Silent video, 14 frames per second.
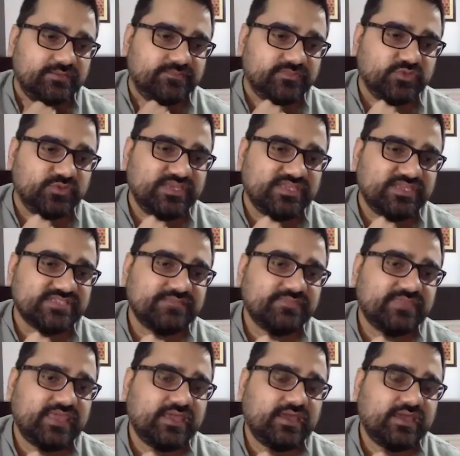Doing
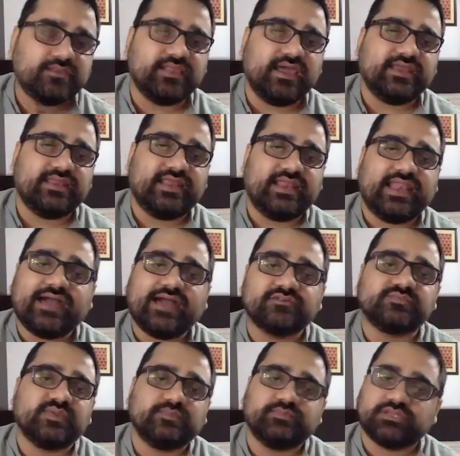something online allows
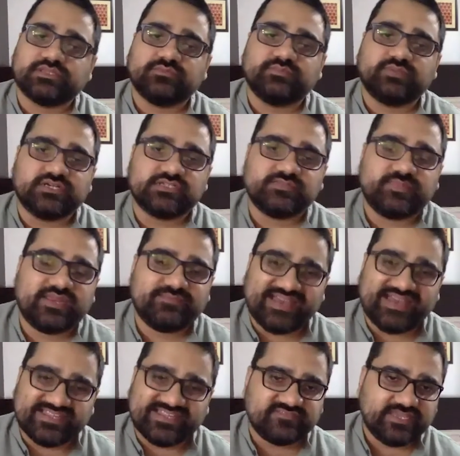people to participate
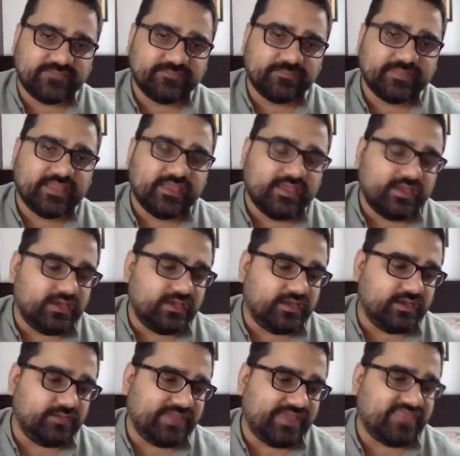passively.
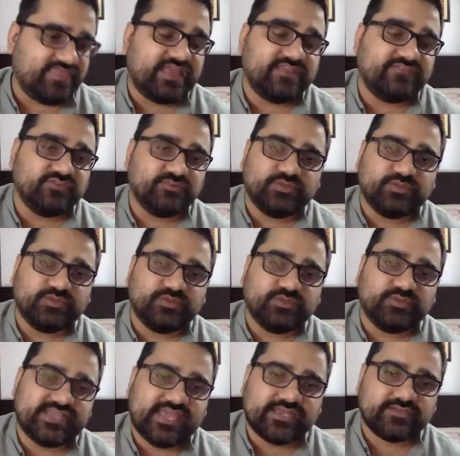And then if you put a price
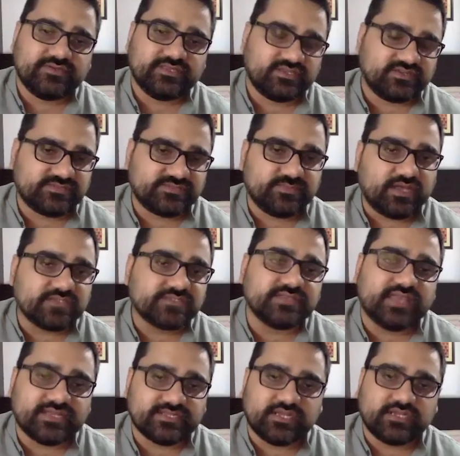tag to it, the response to
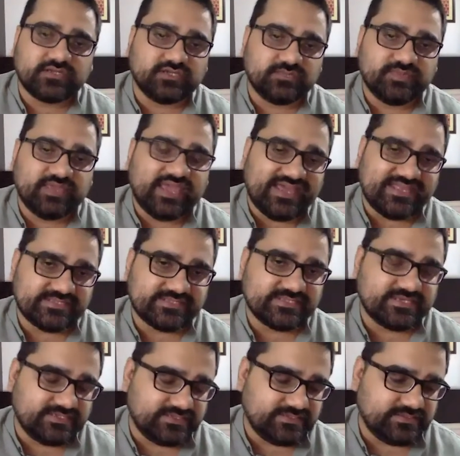that is not going to be as
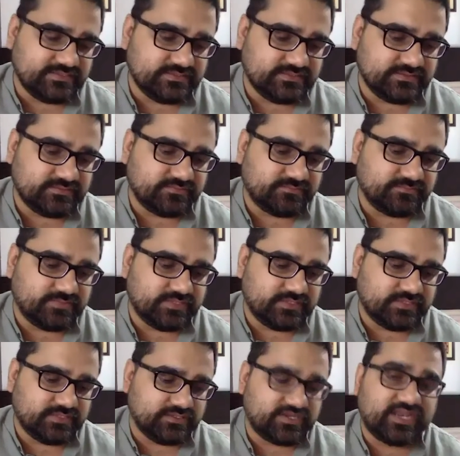
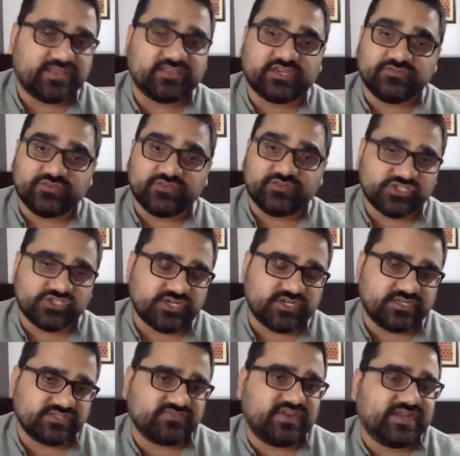great. The conversions aren't
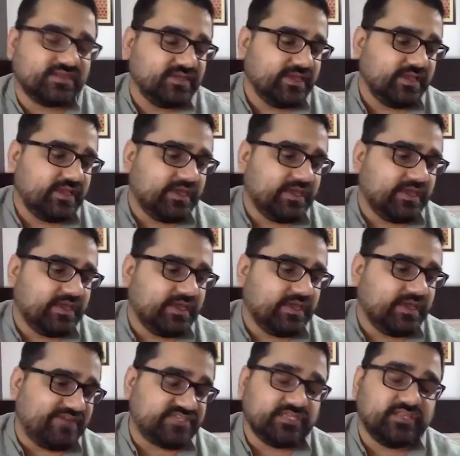as great. I've
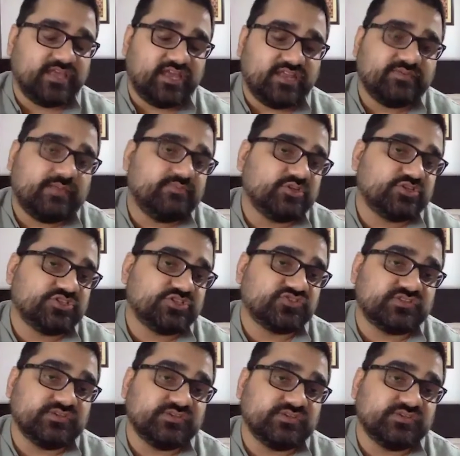seen a lot of publishers
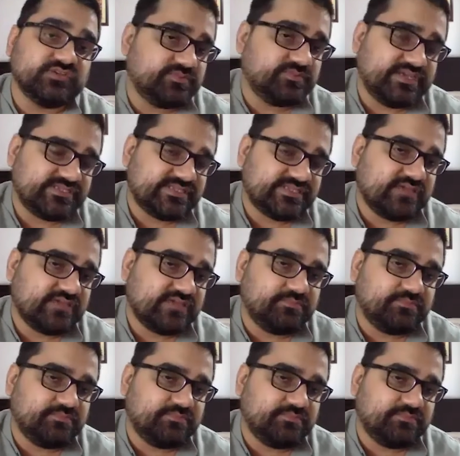remove the price tag,
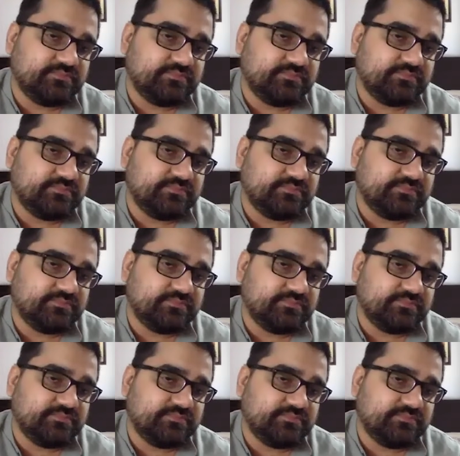but our suggestion to
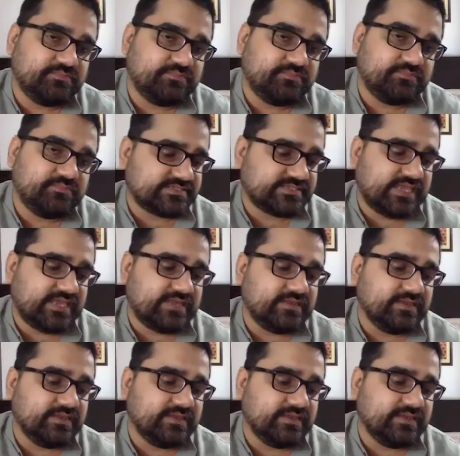them has stayed,